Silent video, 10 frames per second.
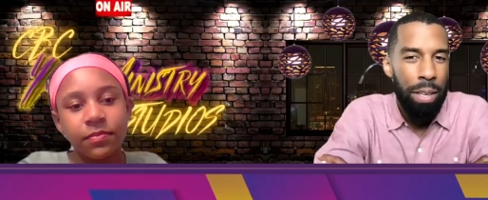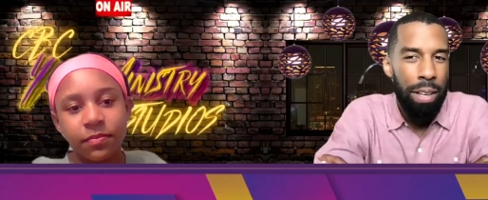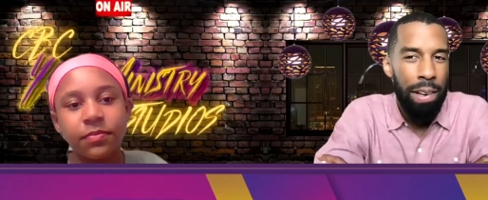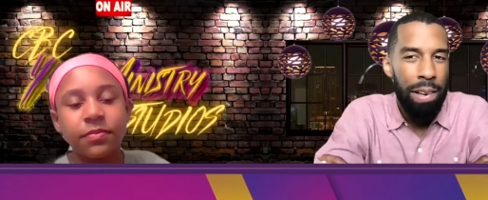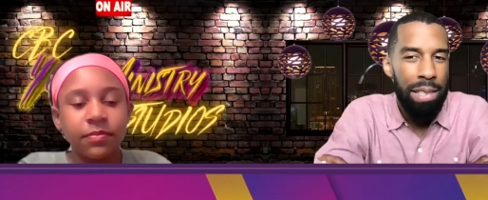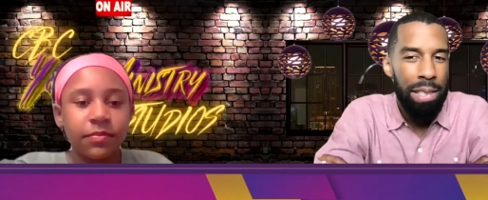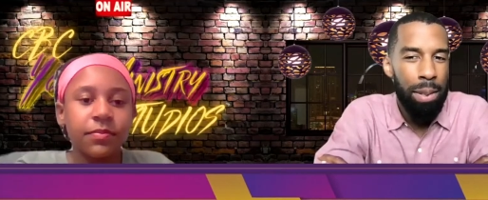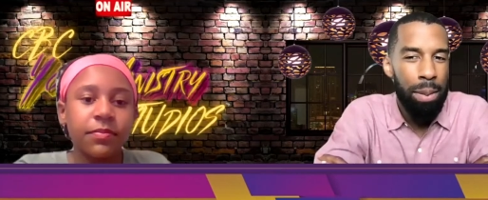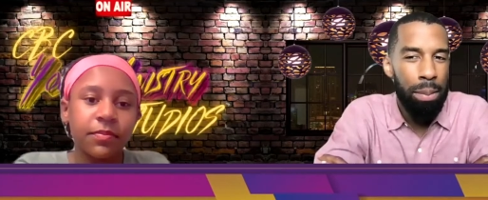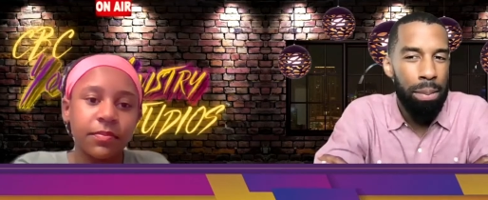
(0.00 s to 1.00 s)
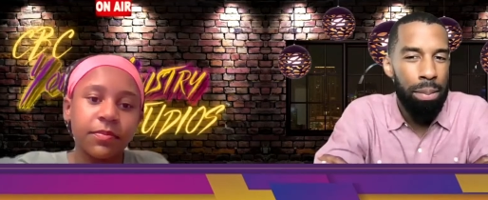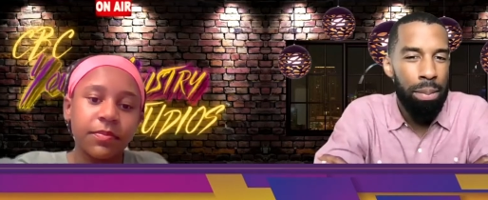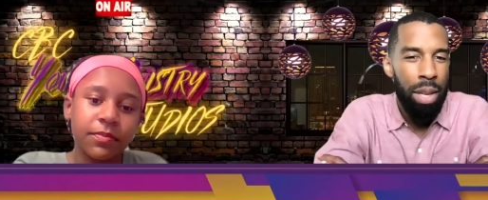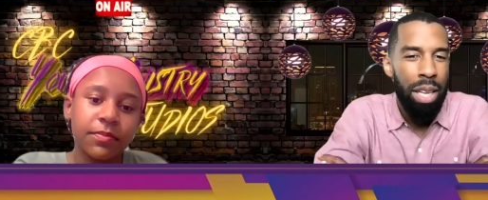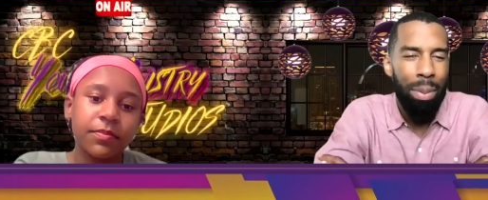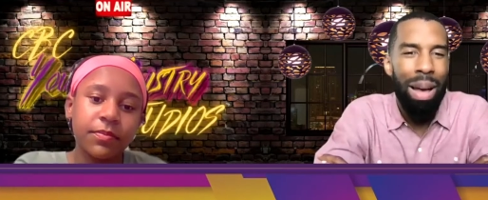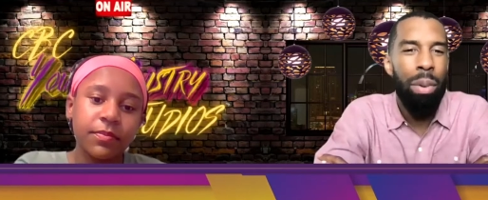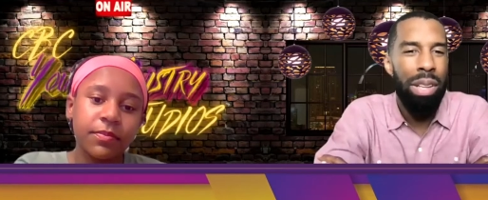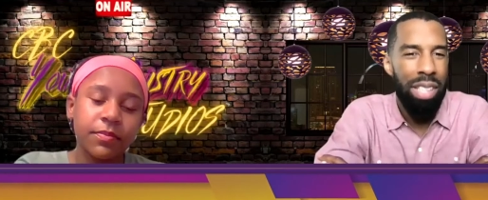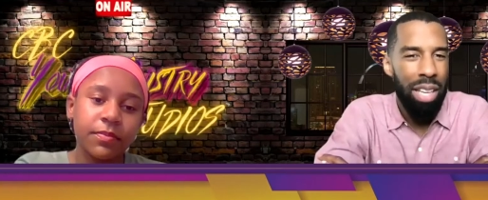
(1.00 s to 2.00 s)
Speaker 1: Um, yeah, probably when I was
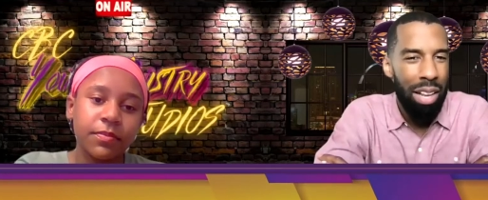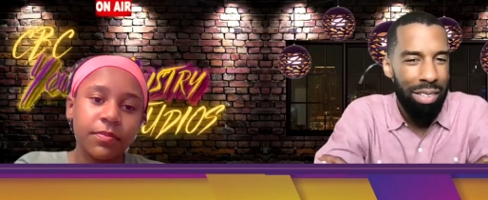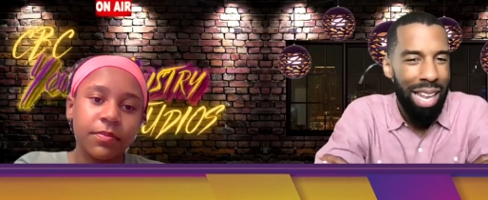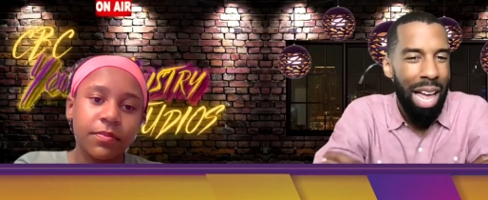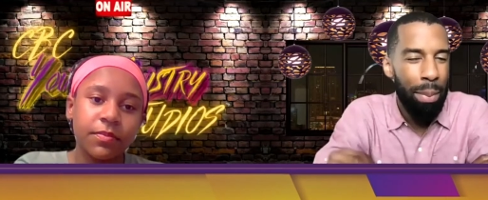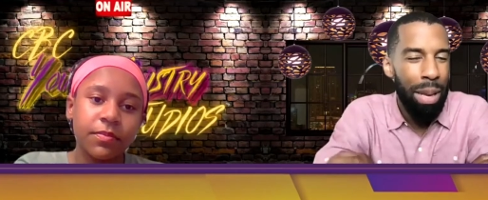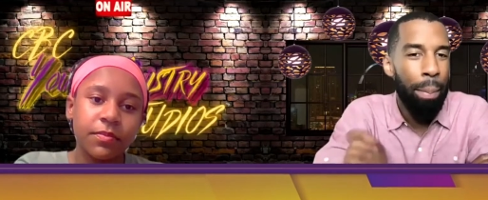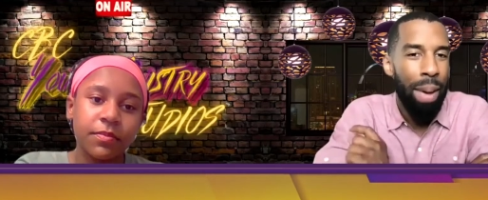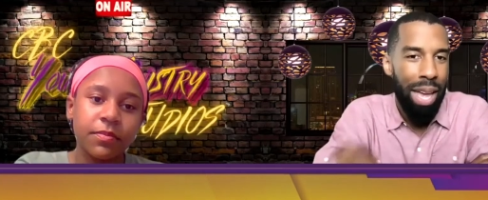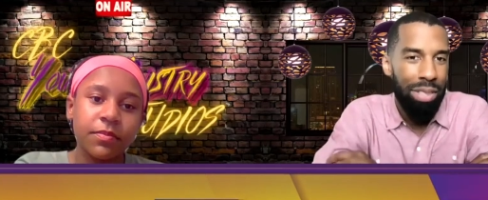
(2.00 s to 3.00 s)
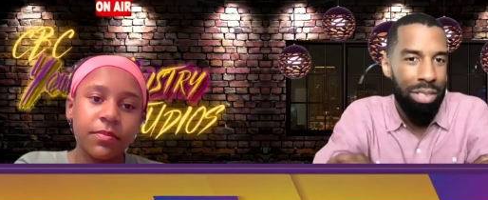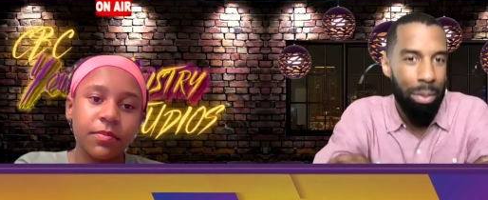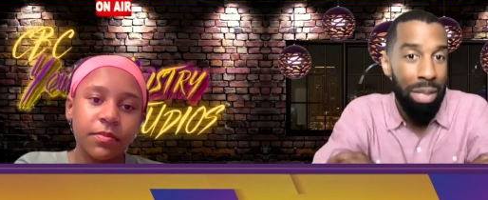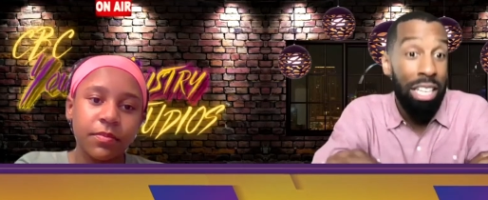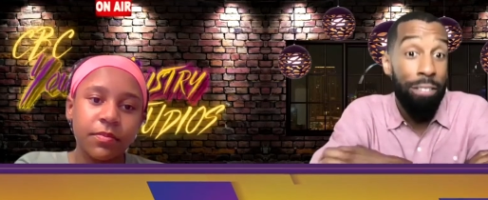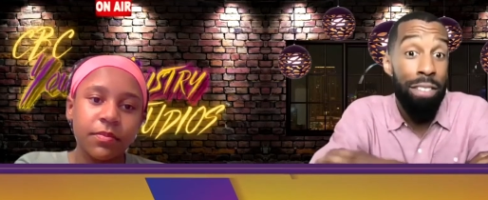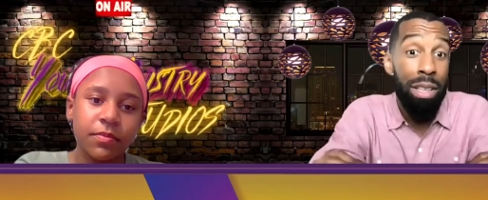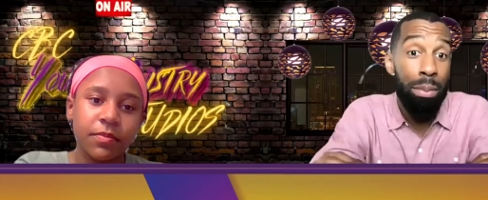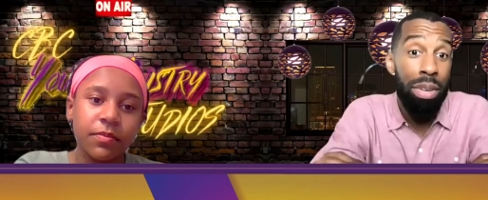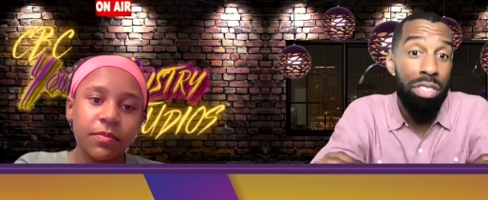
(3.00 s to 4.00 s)
in college, so I'll be a pastor, but definitely
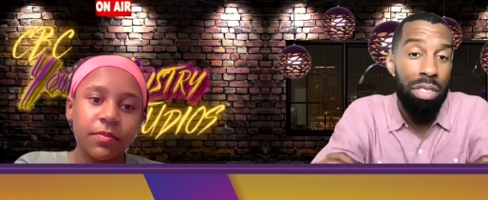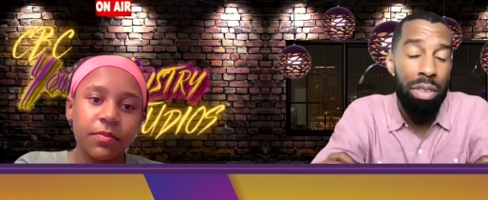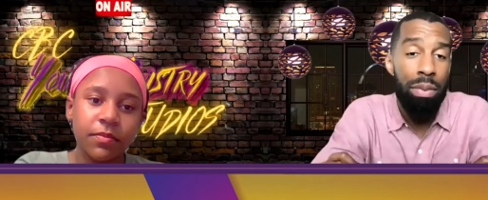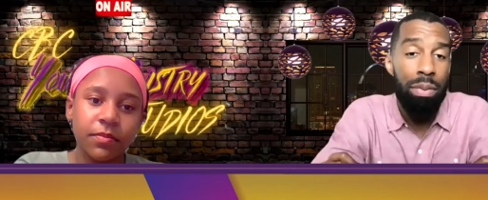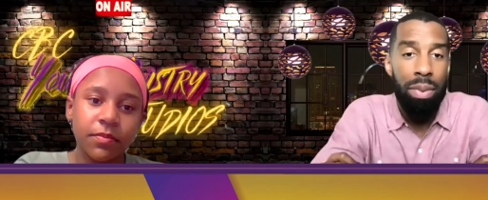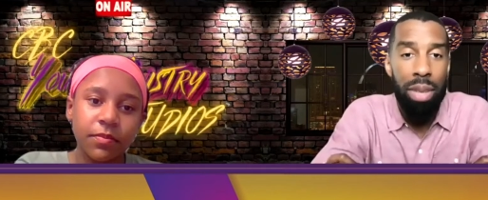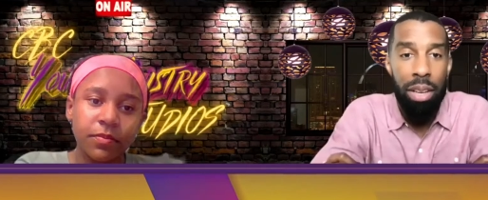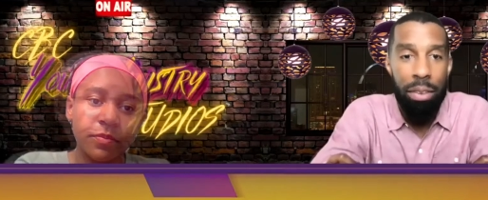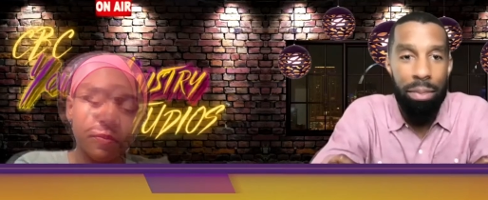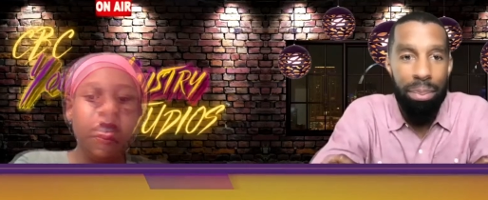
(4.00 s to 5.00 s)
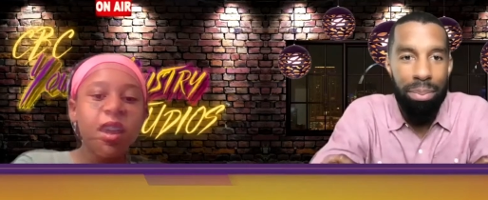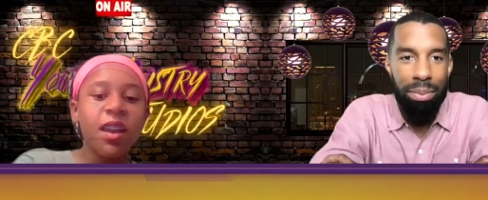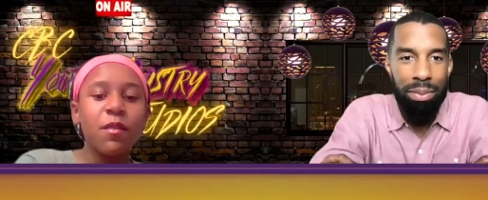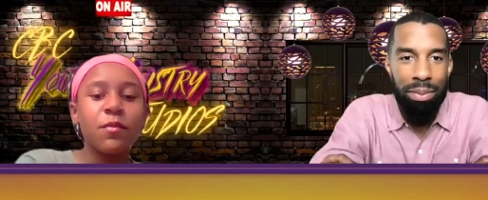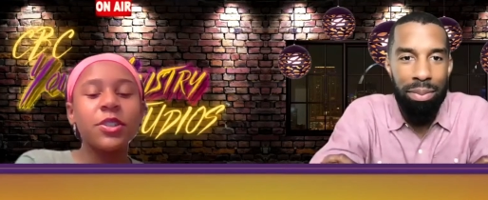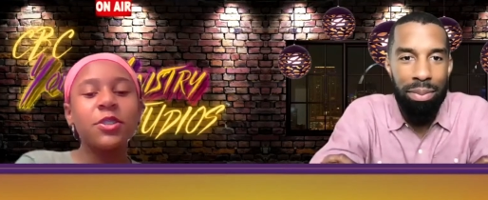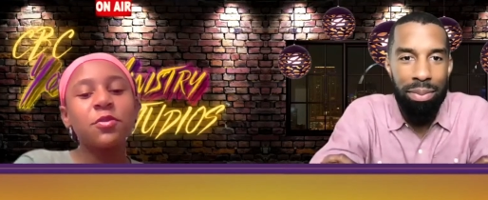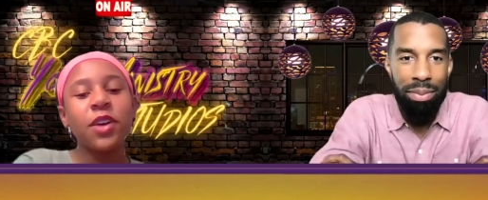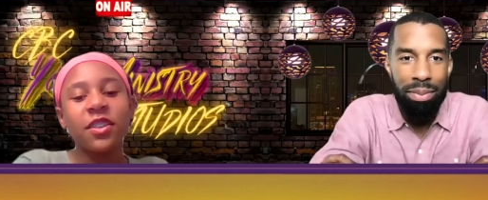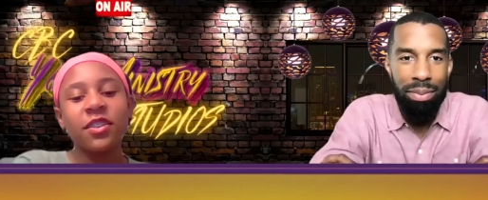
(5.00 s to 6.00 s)
preacher. Yeah.
Speaker 2: Would
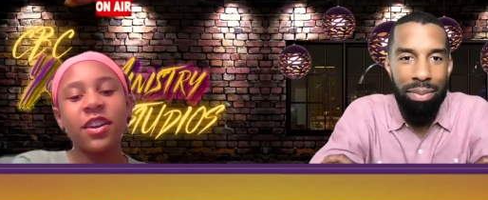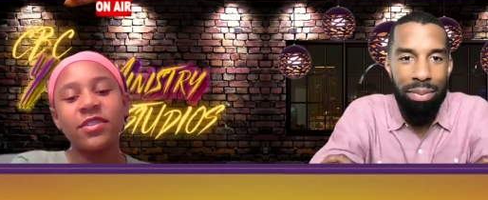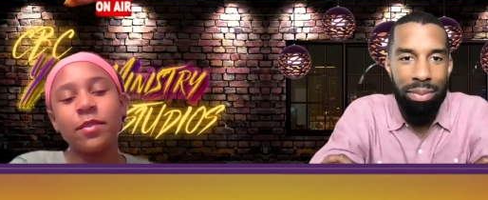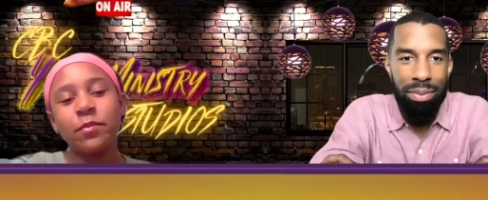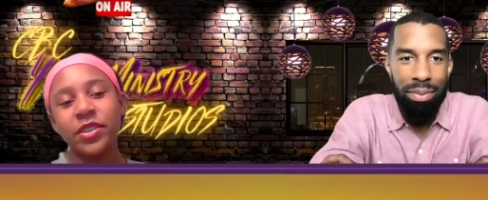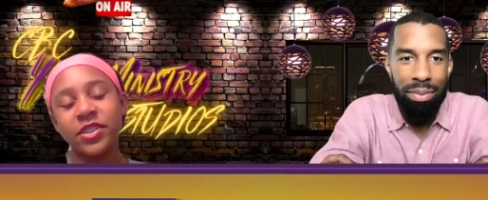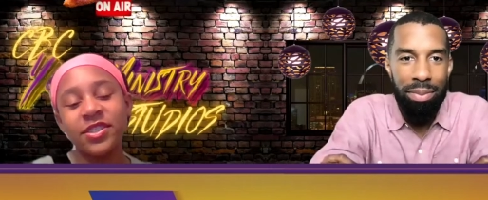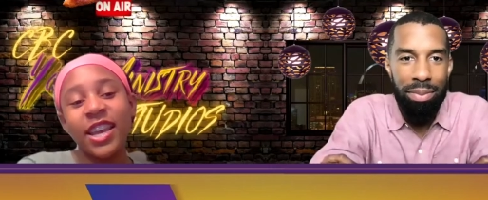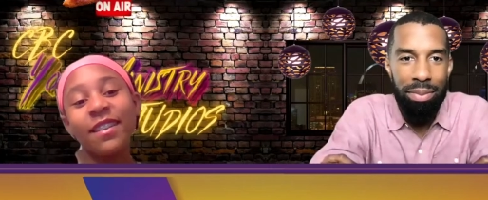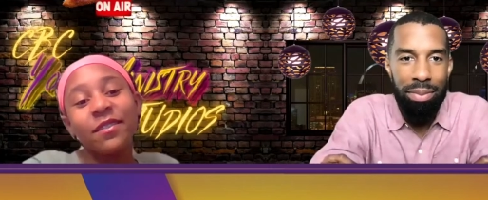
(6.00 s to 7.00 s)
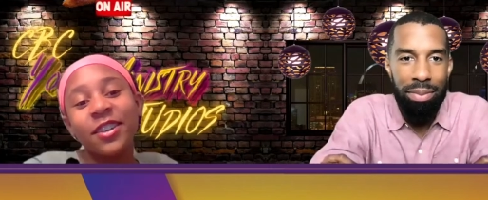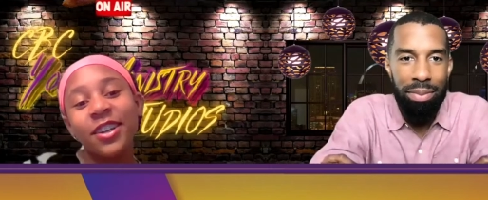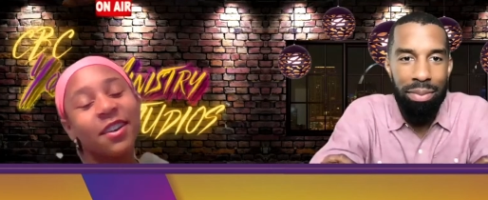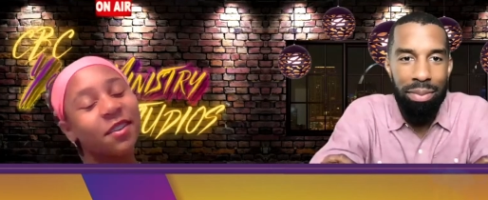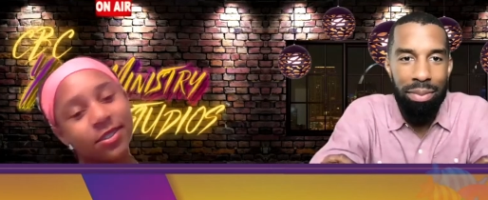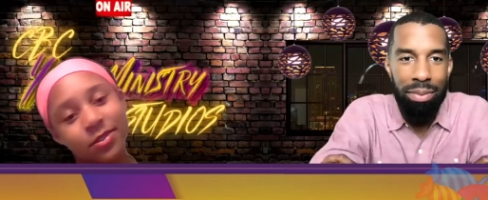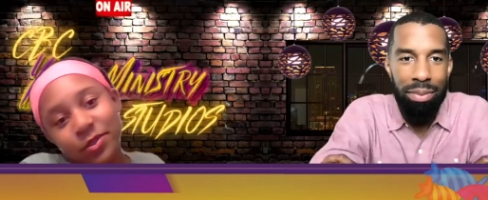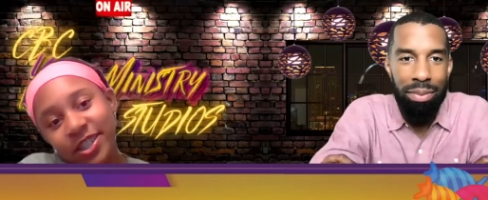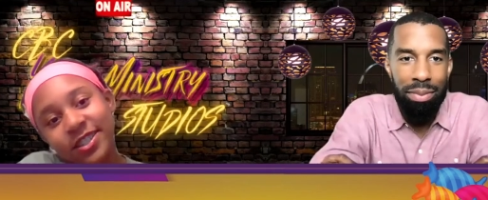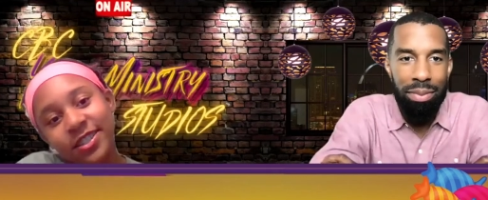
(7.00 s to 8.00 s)
you rather have something savory or
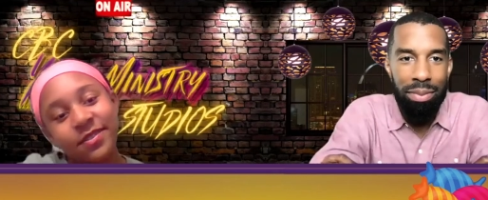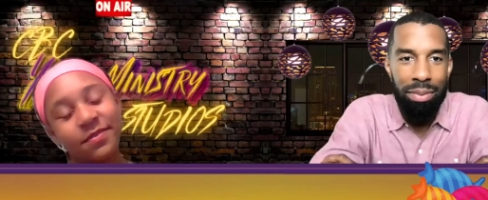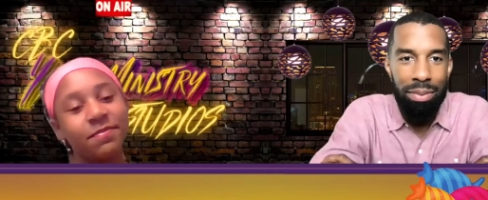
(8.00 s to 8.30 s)
sweet?